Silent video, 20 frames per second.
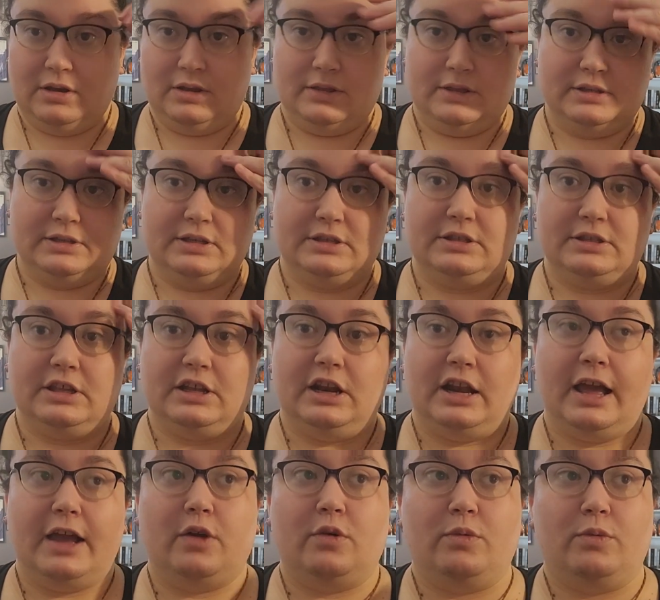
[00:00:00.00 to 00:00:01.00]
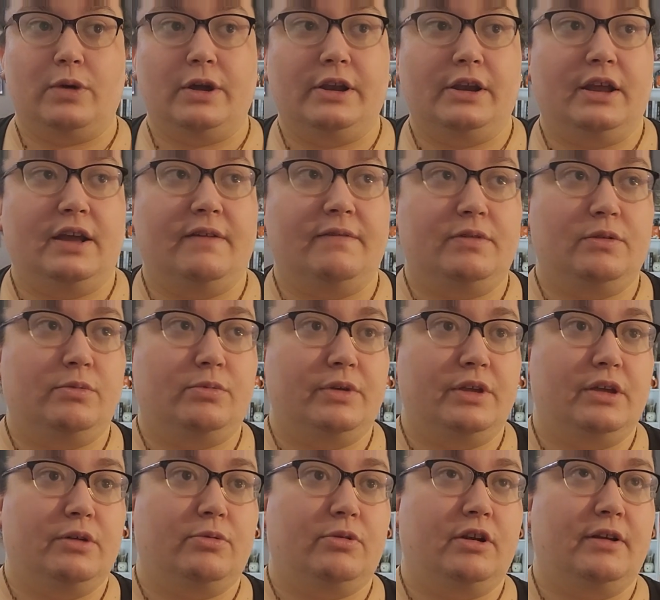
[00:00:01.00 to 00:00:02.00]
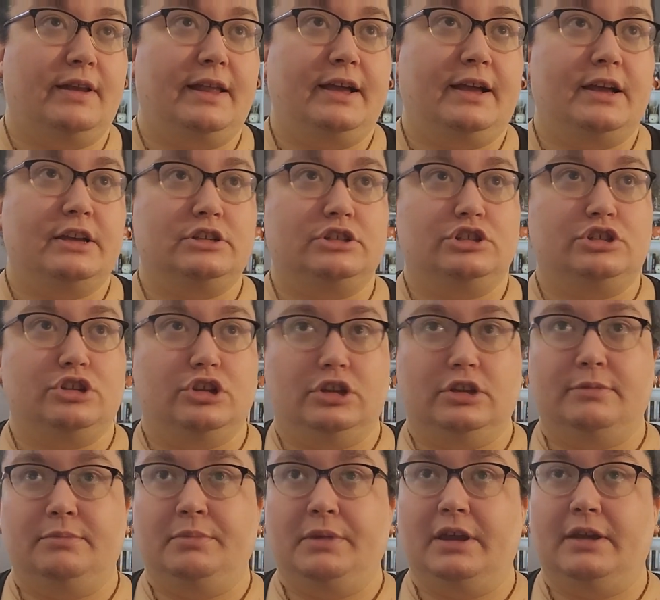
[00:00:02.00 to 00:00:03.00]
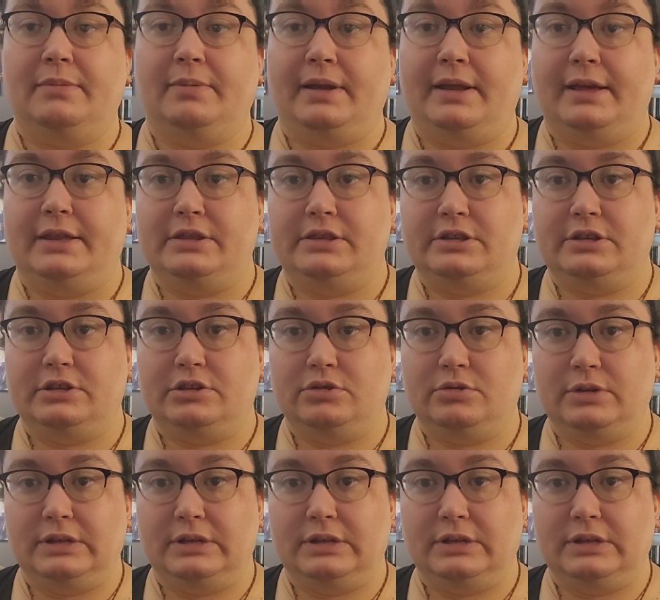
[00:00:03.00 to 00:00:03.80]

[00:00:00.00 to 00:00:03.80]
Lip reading: This is the like one day of the week where like I shouldn't make plans to do